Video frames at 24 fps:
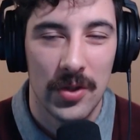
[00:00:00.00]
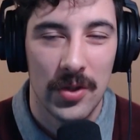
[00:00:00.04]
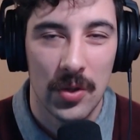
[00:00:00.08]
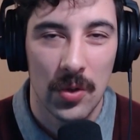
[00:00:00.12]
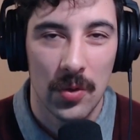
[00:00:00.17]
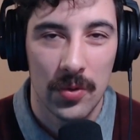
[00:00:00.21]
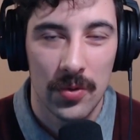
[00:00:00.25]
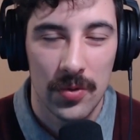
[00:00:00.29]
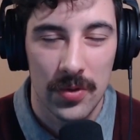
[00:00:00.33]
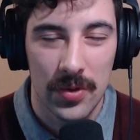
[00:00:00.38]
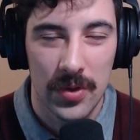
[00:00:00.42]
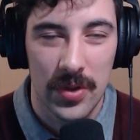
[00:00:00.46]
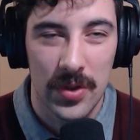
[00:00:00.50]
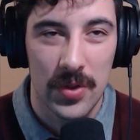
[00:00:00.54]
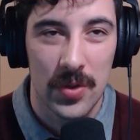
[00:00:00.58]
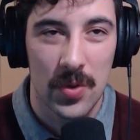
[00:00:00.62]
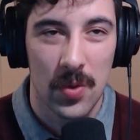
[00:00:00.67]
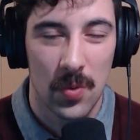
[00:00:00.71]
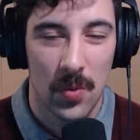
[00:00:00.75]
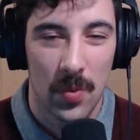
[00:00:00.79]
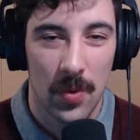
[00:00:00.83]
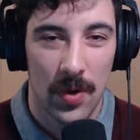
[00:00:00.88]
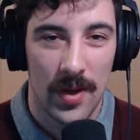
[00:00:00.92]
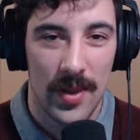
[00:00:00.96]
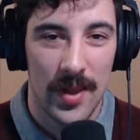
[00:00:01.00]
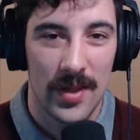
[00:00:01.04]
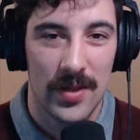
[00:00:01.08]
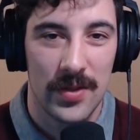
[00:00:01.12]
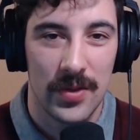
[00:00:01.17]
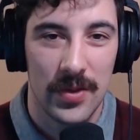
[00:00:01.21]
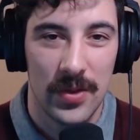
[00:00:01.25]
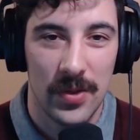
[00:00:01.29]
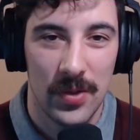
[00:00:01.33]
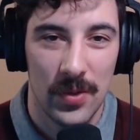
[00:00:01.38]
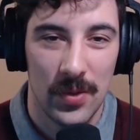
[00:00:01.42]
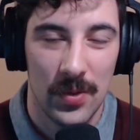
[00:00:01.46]
children's toy,
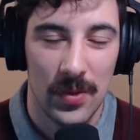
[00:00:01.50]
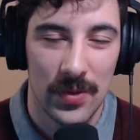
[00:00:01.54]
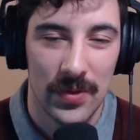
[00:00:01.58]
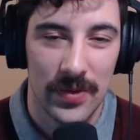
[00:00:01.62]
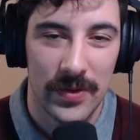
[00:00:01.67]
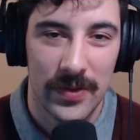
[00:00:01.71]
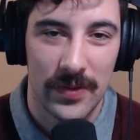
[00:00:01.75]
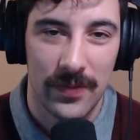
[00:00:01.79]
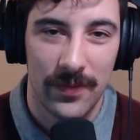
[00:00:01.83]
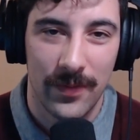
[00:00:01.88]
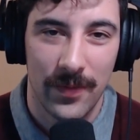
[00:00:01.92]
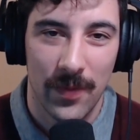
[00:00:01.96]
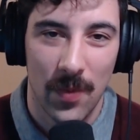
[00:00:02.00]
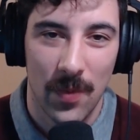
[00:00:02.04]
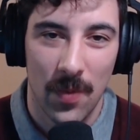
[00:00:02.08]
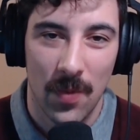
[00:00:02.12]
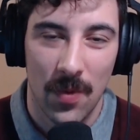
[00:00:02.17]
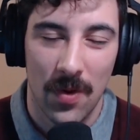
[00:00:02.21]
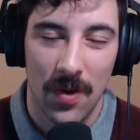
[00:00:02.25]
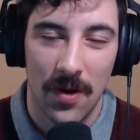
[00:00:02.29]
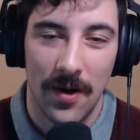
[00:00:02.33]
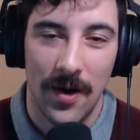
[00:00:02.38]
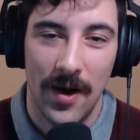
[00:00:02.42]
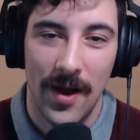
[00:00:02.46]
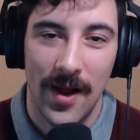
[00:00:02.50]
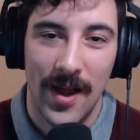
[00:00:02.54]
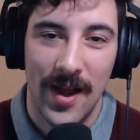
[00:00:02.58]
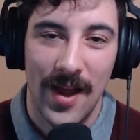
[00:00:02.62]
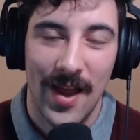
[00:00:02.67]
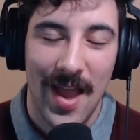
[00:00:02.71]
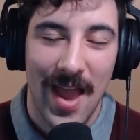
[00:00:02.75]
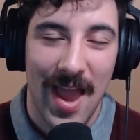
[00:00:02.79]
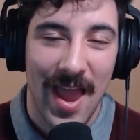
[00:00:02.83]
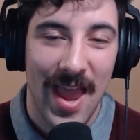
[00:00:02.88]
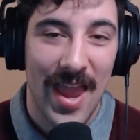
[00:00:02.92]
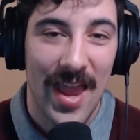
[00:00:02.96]
that's used for
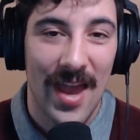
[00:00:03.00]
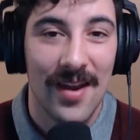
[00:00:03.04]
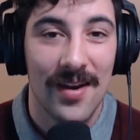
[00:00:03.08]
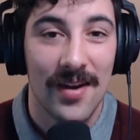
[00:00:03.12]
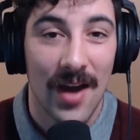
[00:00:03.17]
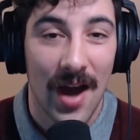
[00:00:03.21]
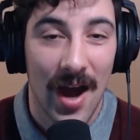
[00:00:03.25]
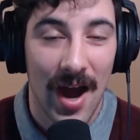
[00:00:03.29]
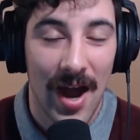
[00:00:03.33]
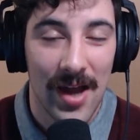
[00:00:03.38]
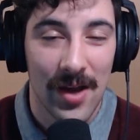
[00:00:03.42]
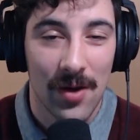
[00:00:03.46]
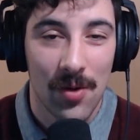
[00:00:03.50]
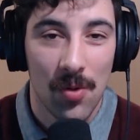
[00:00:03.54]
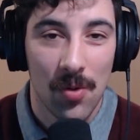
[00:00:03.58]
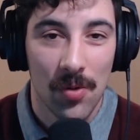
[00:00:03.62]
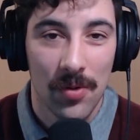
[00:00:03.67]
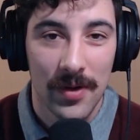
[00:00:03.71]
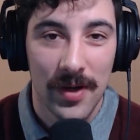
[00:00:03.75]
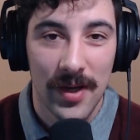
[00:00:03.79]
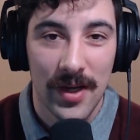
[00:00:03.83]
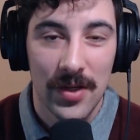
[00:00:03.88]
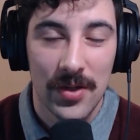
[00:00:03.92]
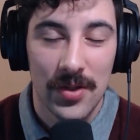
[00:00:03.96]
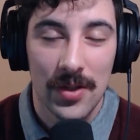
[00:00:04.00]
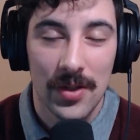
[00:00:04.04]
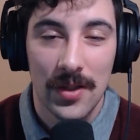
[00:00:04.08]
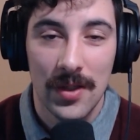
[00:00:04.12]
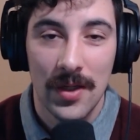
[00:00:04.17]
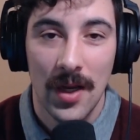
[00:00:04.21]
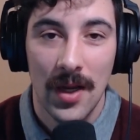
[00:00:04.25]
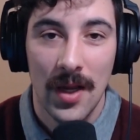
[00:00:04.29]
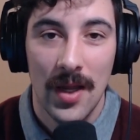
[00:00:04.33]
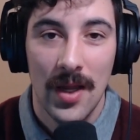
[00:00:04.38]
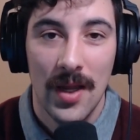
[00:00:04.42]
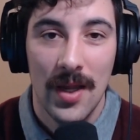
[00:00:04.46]
hand-eye
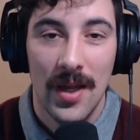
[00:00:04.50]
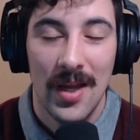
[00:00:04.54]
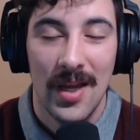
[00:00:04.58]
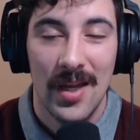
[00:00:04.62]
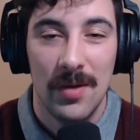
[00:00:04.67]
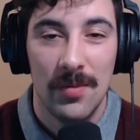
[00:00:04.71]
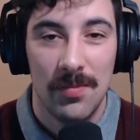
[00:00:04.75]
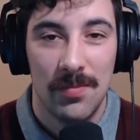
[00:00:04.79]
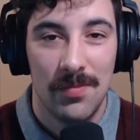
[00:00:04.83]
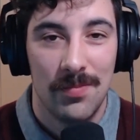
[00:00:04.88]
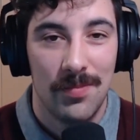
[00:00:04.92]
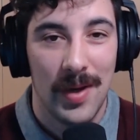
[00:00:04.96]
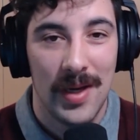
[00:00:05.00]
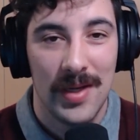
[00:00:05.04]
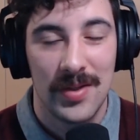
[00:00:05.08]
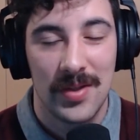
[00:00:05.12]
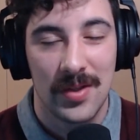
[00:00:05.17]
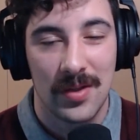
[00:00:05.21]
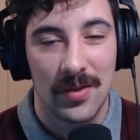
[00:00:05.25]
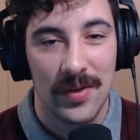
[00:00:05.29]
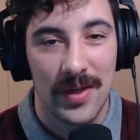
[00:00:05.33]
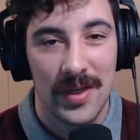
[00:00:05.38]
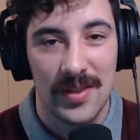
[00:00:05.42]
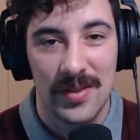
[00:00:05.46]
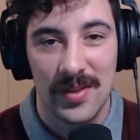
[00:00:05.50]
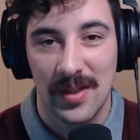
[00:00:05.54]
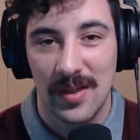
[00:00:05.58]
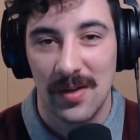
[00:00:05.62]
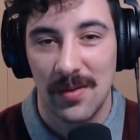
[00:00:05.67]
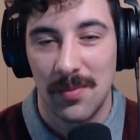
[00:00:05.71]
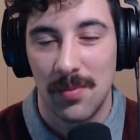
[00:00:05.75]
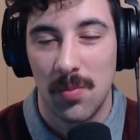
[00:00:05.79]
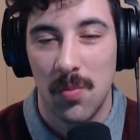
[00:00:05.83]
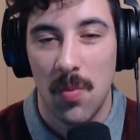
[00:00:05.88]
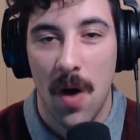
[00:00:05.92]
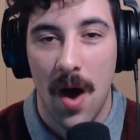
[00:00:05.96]
coordination. And basically it's like
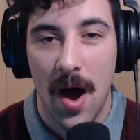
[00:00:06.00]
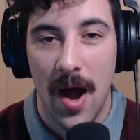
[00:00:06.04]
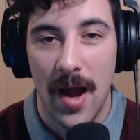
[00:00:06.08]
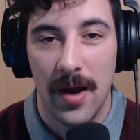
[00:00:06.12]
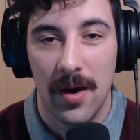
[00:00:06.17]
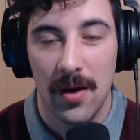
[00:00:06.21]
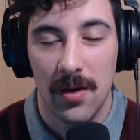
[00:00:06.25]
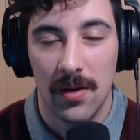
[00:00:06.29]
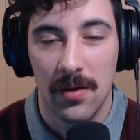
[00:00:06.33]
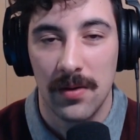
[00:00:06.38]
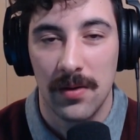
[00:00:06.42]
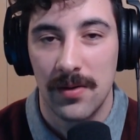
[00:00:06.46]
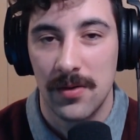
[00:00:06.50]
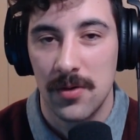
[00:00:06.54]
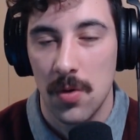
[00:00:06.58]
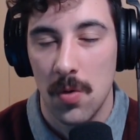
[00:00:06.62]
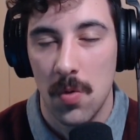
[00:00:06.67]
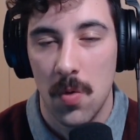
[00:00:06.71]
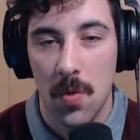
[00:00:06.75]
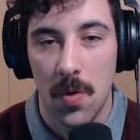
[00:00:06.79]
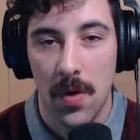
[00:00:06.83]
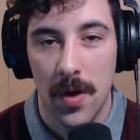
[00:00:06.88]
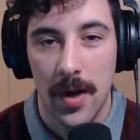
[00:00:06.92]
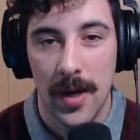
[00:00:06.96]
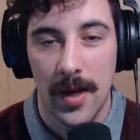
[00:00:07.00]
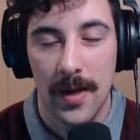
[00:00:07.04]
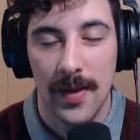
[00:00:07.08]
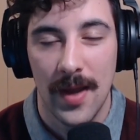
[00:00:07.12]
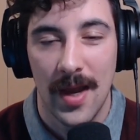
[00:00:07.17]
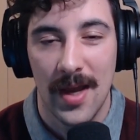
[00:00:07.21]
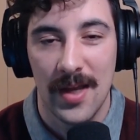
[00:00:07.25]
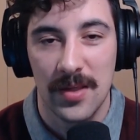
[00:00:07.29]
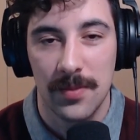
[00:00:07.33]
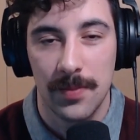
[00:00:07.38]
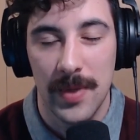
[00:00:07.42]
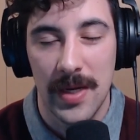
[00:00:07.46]
a wired toy
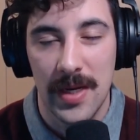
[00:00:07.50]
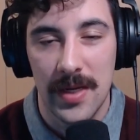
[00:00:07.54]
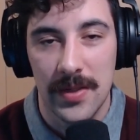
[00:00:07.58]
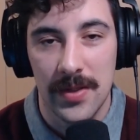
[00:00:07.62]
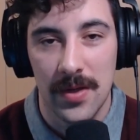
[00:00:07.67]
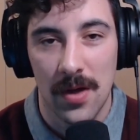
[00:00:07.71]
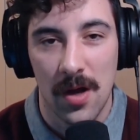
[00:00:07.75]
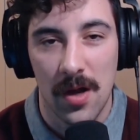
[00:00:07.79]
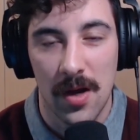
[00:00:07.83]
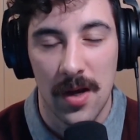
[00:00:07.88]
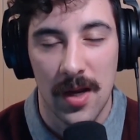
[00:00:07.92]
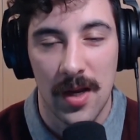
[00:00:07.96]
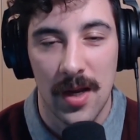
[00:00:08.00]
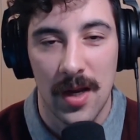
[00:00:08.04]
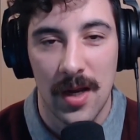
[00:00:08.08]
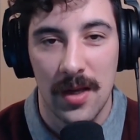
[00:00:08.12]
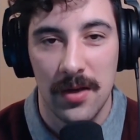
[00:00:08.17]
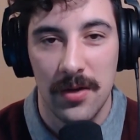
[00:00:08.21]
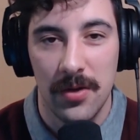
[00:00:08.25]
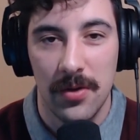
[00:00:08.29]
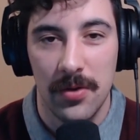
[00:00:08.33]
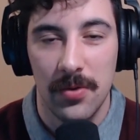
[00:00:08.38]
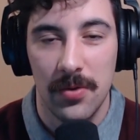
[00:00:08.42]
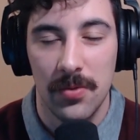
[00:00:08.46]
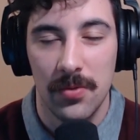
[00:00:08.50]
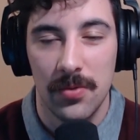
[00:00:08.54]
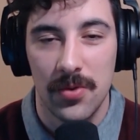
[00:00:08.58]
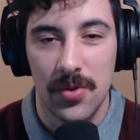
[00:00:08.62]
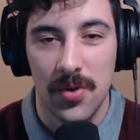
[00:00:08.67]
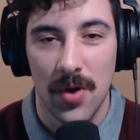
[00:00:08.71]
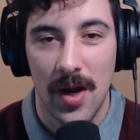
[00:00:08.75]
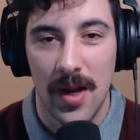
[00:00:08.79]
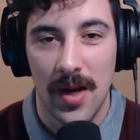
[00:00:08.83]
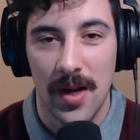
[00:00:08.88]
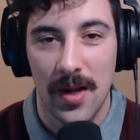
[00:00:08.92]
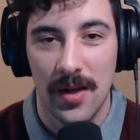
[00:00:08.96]
that has beads on it, and you
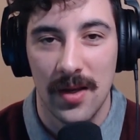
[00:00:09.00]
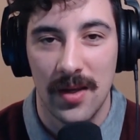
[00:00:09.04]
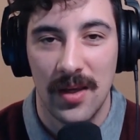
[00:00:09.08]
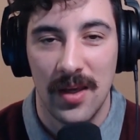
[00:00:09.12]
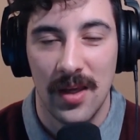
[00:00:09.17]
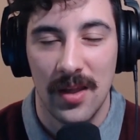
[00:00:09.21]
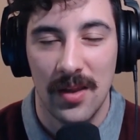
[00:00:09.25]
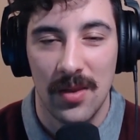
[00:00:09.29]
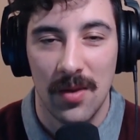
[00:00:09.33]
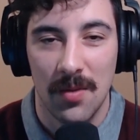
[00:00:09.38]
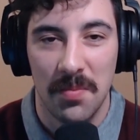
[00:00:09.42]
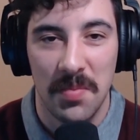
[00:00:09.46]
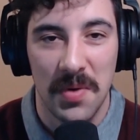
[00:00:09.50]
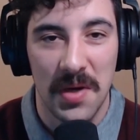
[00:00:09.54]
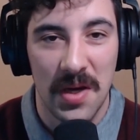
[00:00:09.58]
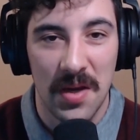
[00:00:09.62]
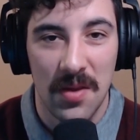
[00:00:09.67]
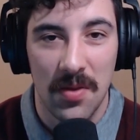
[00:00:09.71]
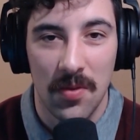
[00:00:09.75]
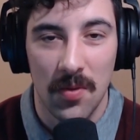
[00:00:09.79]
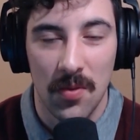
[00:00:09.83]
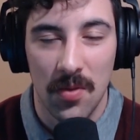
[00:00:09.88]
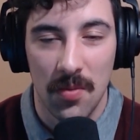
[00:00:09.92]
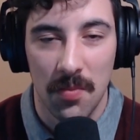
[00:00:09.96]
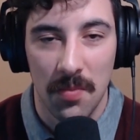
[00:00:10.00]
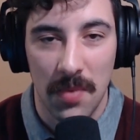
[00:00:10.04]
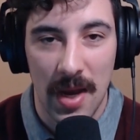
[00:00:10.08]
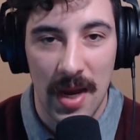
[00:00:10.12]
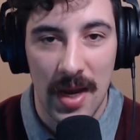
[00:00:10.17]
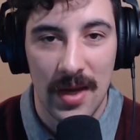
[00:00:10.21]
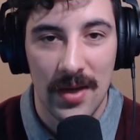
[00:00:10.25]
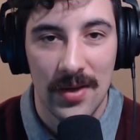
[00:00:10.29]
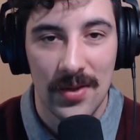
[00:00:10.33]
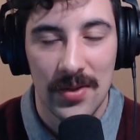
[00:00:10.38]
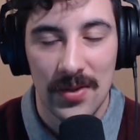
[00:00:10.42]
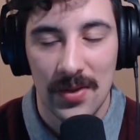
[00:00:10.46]
try to get the bead through the
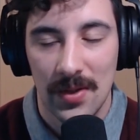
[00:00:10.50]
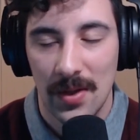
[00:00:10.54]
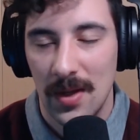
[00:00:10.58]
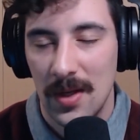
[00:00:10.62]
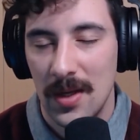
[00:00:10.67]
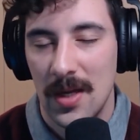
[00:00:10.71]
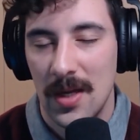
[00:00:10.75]
maze.